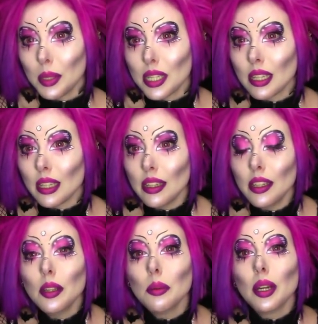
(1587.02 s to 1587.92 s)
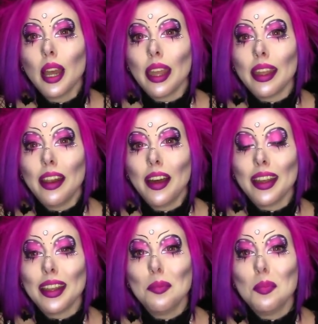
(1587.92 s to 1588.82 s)
seeing you in
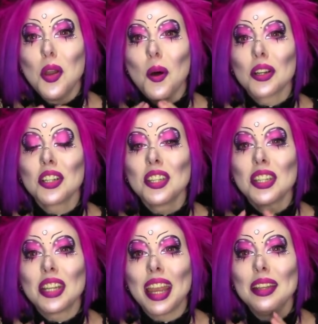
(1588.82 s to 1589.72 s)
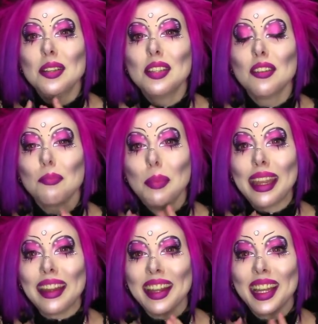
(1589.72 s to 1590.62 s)
obnoxious shades of
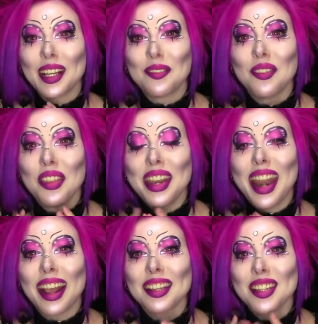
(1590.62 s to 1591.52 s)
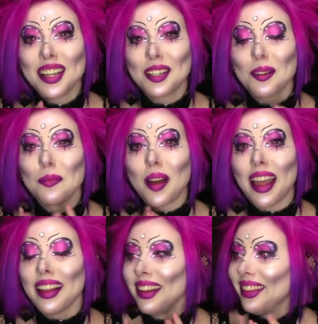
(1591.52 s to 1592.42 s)
pink for the next little
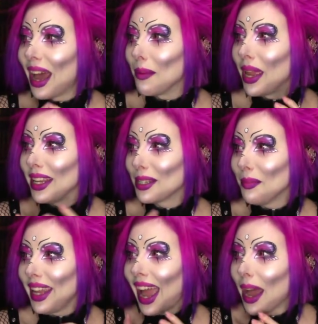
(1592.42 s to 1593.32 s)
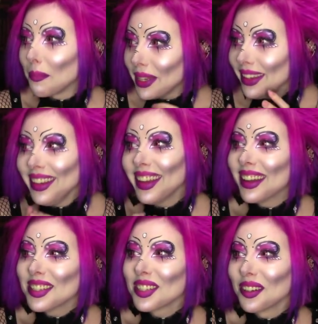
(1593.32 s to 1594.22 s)
while, and that makes me happy.
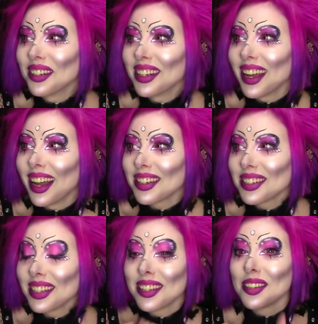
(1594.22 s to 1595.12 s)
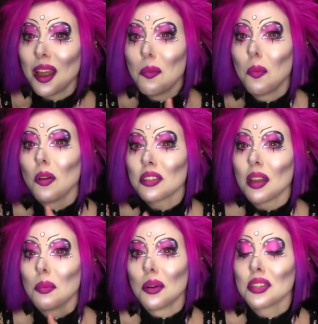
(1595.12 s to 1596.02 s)
So actually, because I was
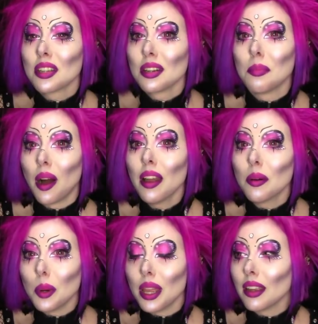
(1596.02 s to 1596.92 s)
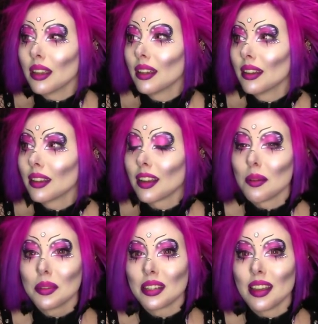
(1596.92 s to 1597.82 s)
going to buy a wig
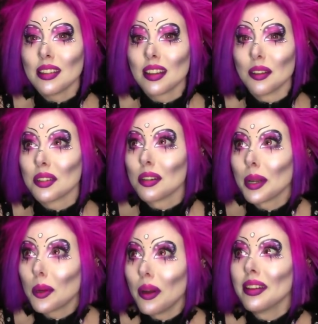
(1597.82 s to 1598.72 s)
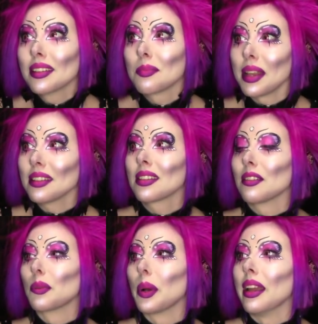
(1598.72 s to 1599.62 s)
couple of days ago. I was going to buy quite an
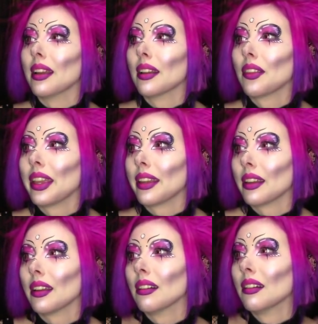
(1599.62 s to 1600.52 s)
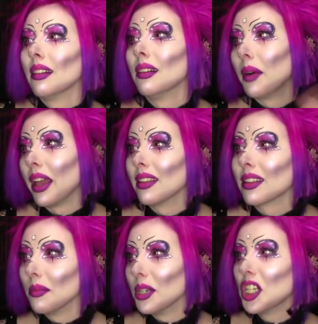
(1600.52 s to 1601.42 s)
expensive wig, thinking, oh, my hair's
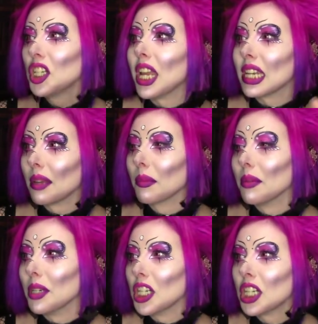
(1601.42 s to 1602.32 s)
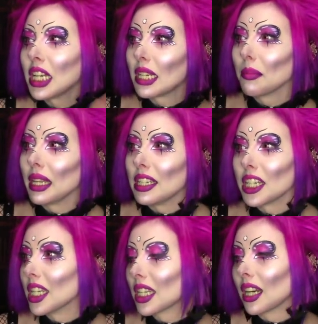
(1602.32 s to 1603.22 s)
going to be shit, I'm going to be shit at
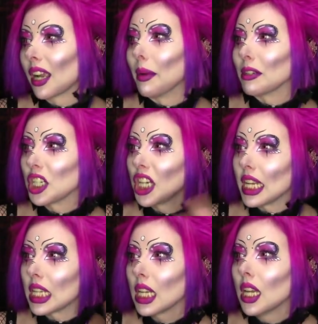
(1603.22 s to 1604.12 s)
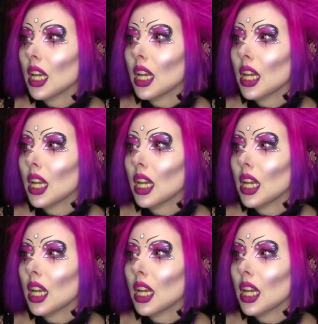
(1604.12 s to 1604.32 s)
bleaching, it's going to come out shit,